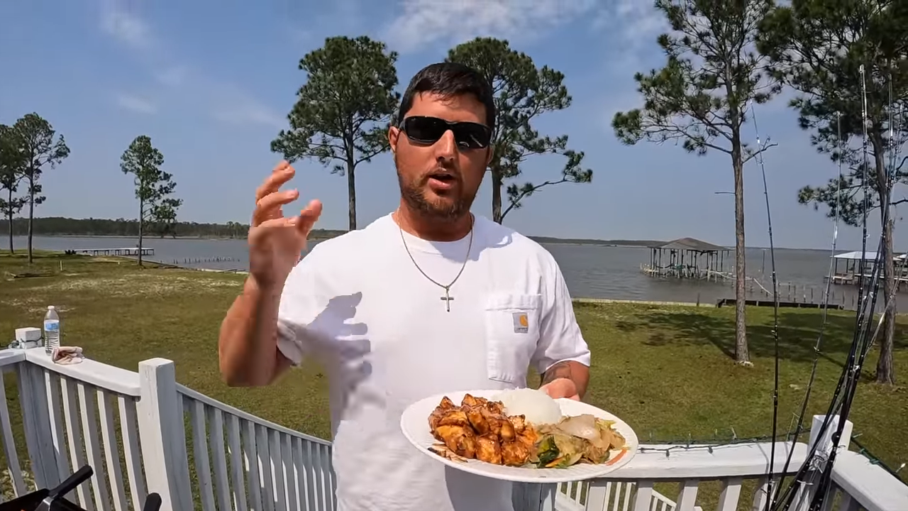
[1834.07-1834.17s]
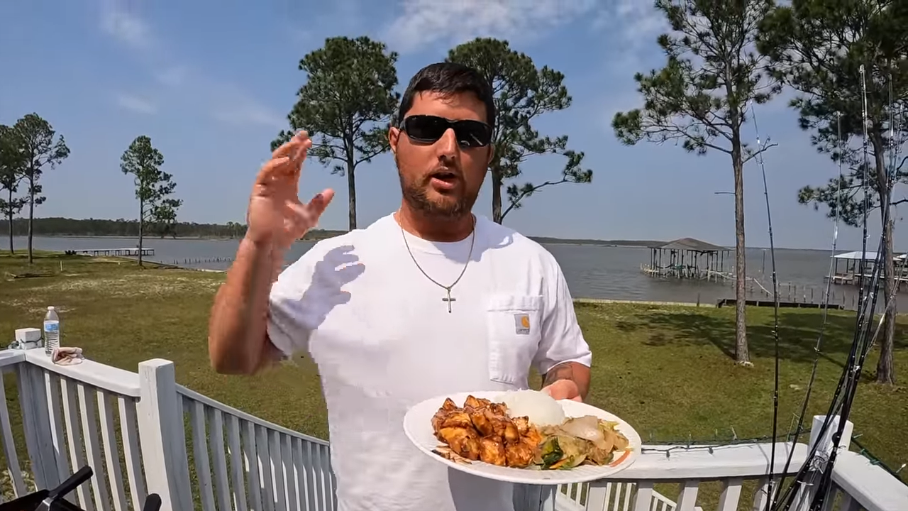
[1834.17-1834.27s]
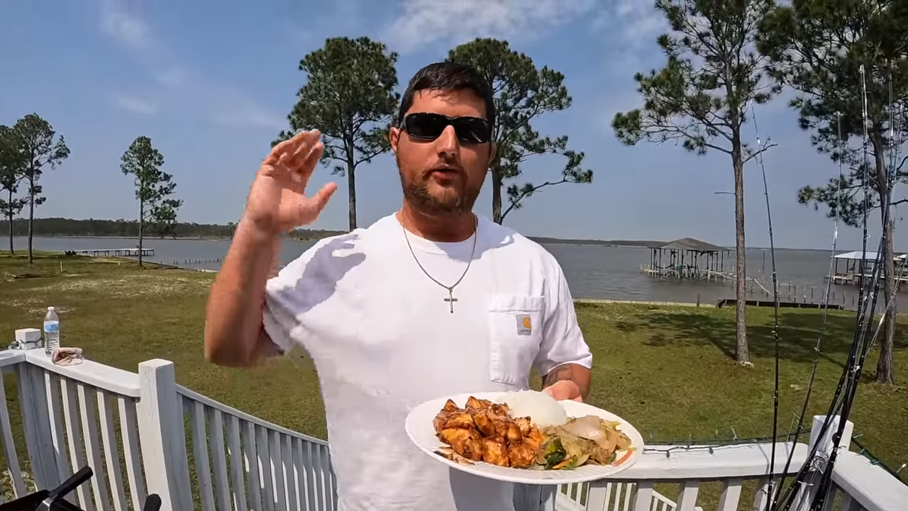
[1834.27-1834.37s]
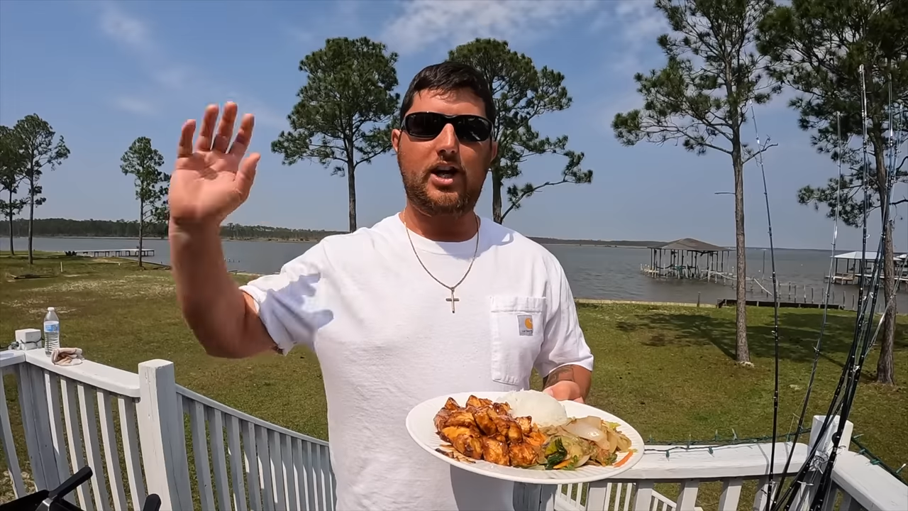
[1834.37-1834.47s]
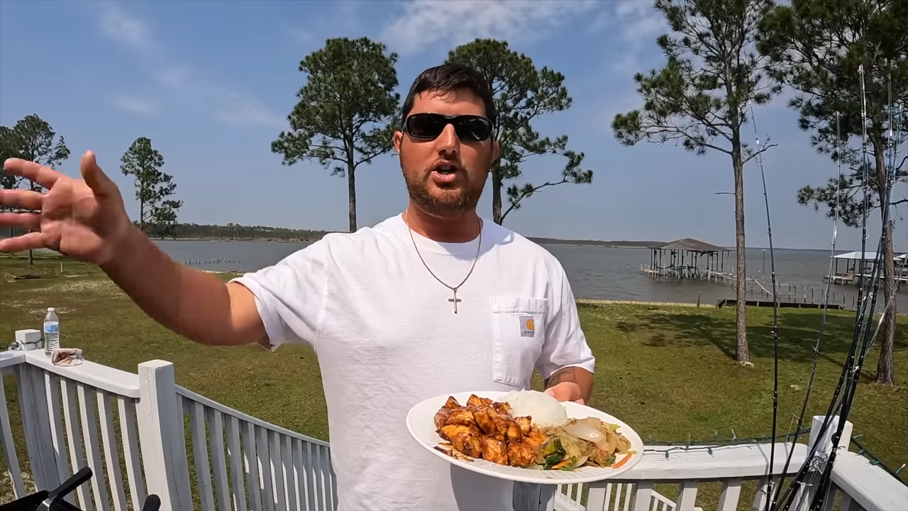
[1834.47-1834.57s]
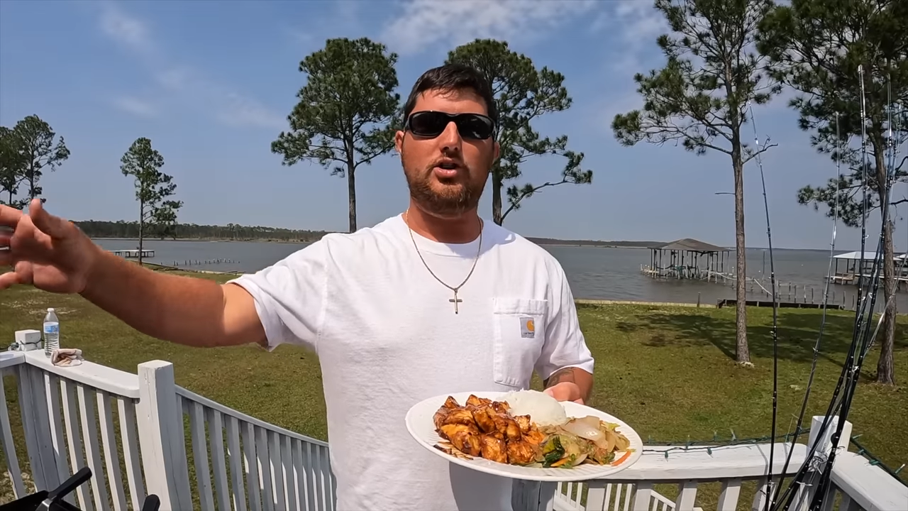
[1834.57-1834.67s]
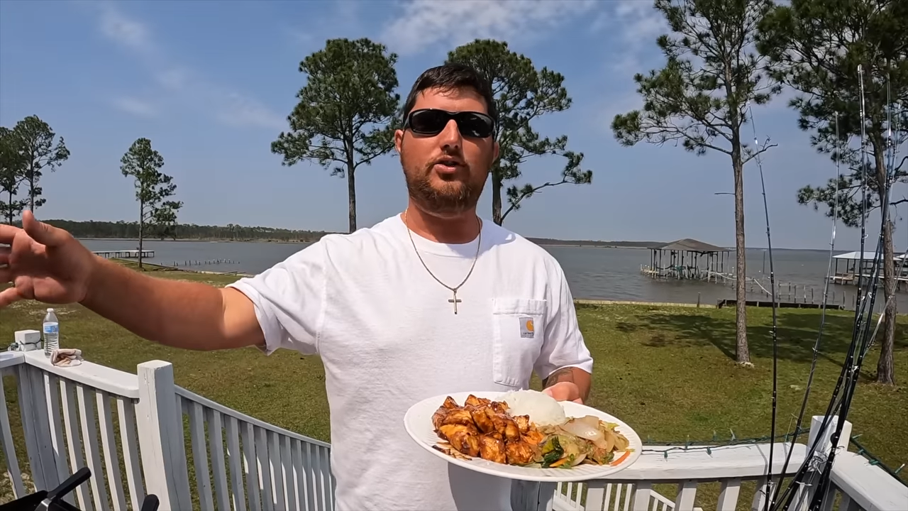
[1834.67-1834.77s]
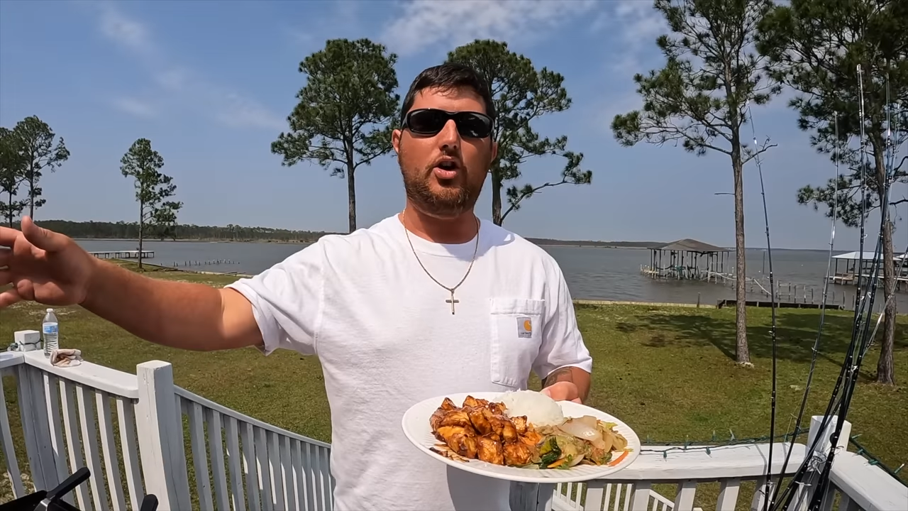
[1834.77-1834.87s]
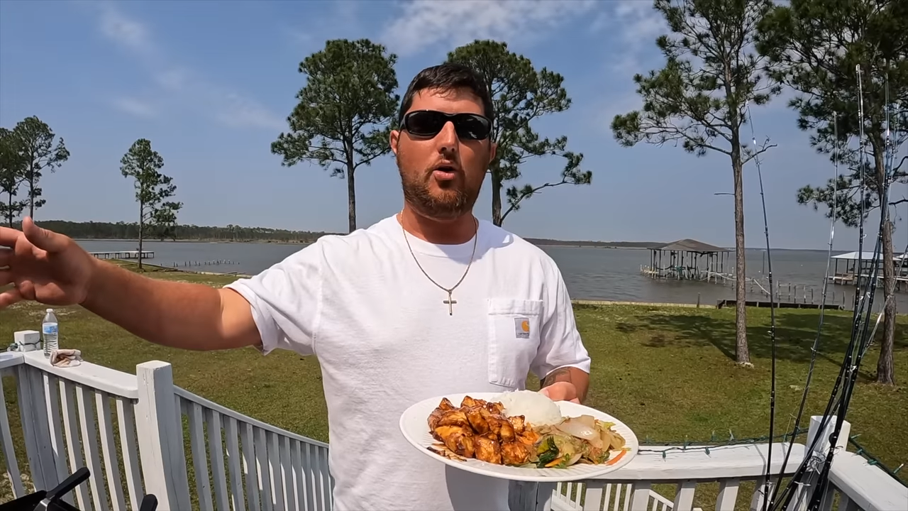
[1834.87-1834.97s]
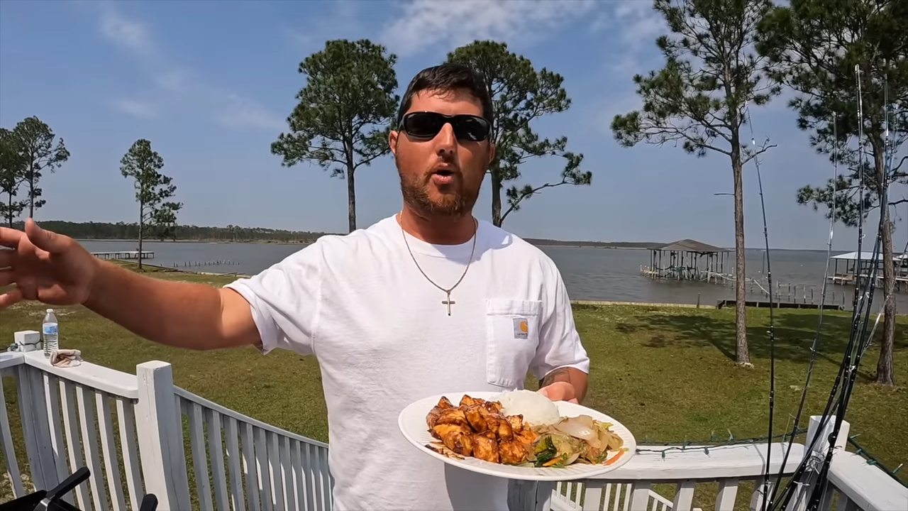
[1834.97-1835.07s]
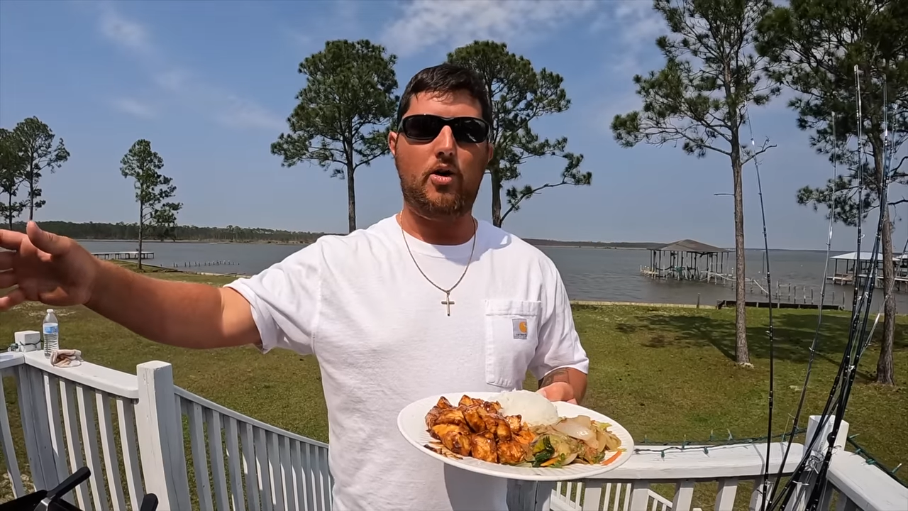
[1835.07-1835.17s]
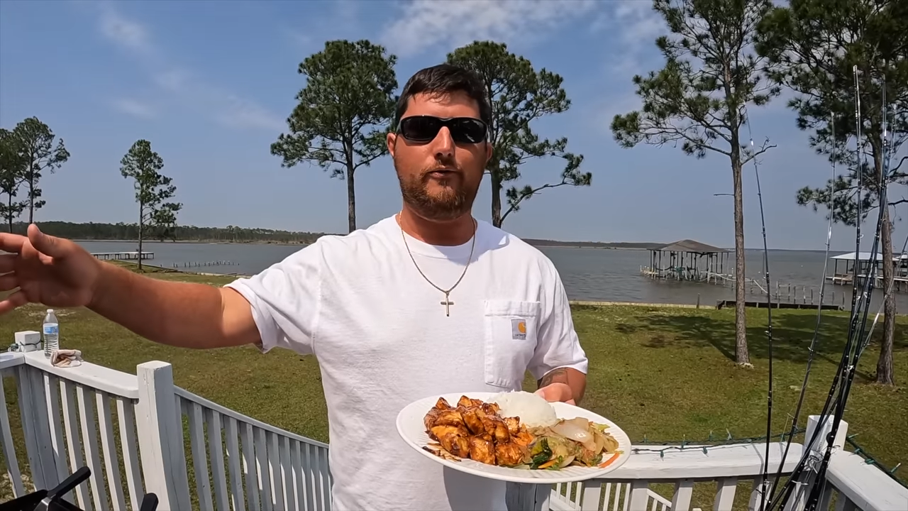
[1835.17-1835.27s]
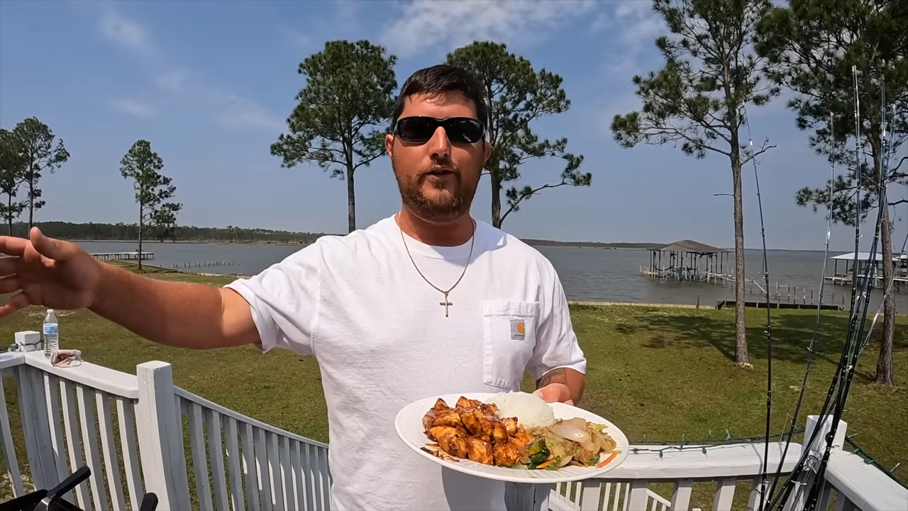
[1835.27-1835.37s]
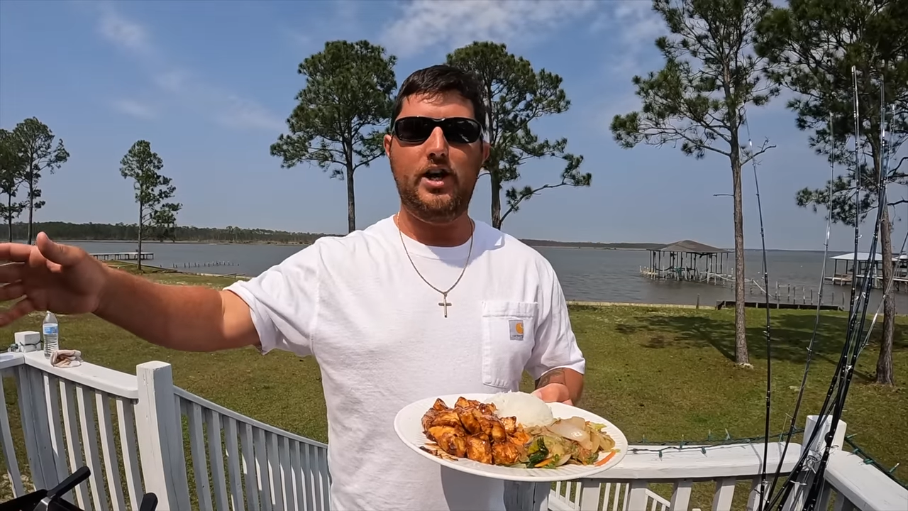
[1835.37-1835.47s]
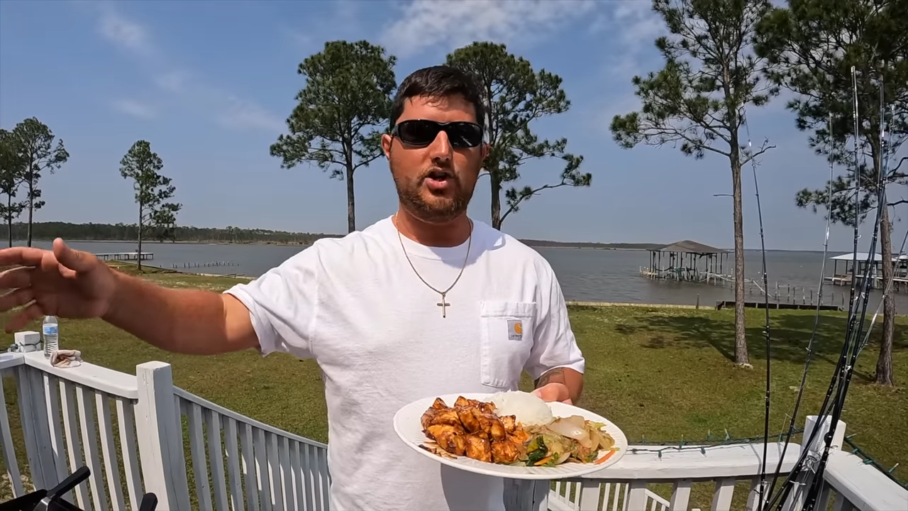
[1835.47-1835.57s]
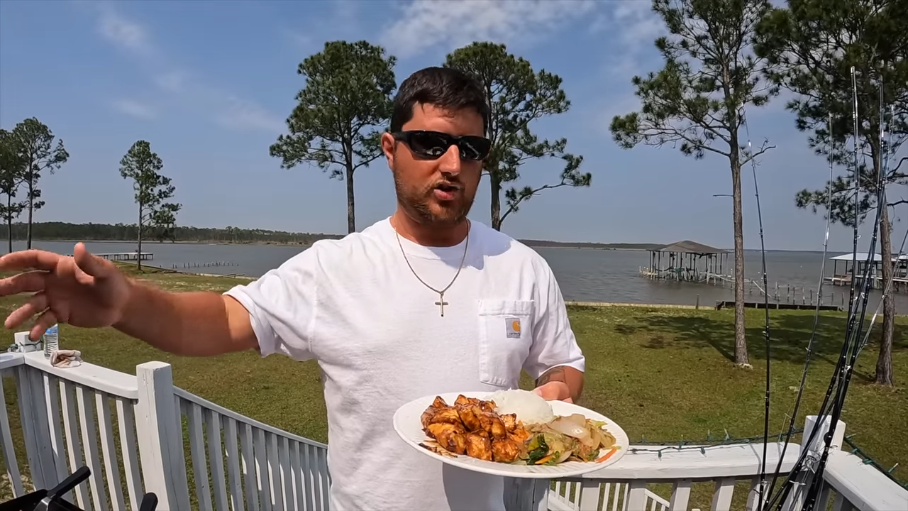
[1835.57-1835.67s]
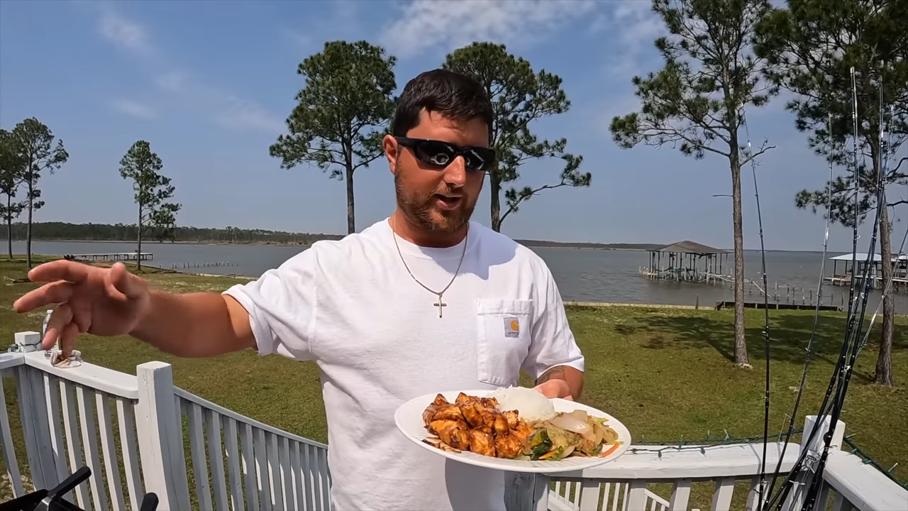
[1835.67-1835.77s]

of catching saltwater fish.